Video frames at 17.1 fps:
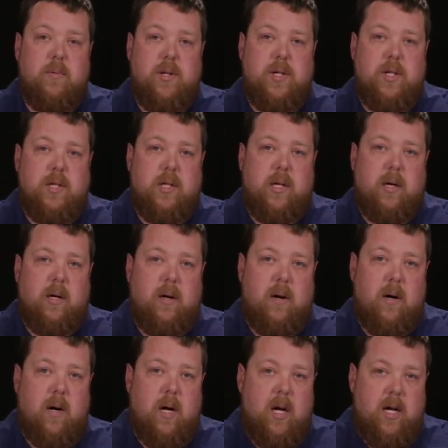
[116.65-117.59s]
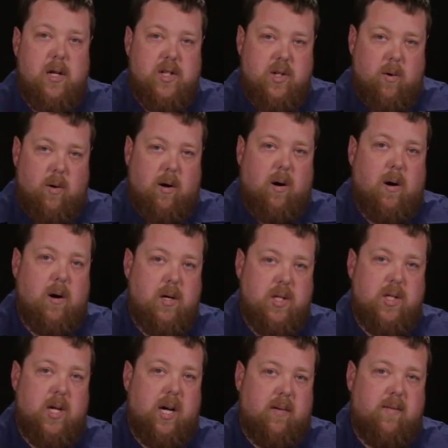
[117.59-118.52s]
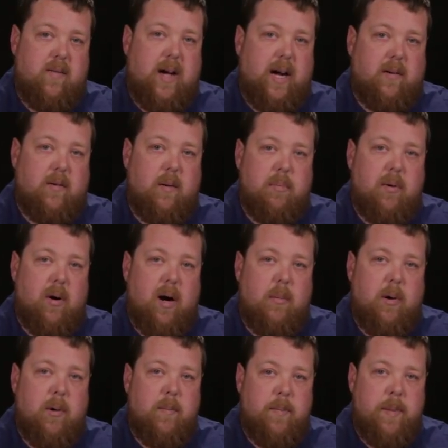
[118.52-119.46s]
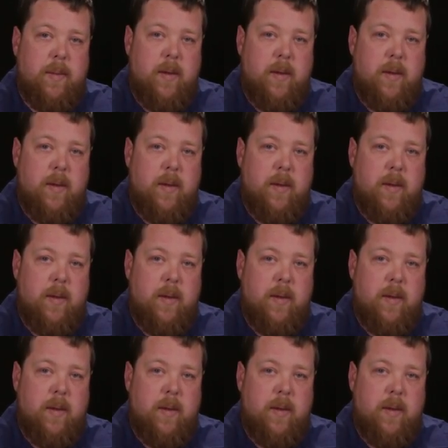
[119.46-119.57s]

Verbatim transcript: which is in here, so it hardens like a factory primer.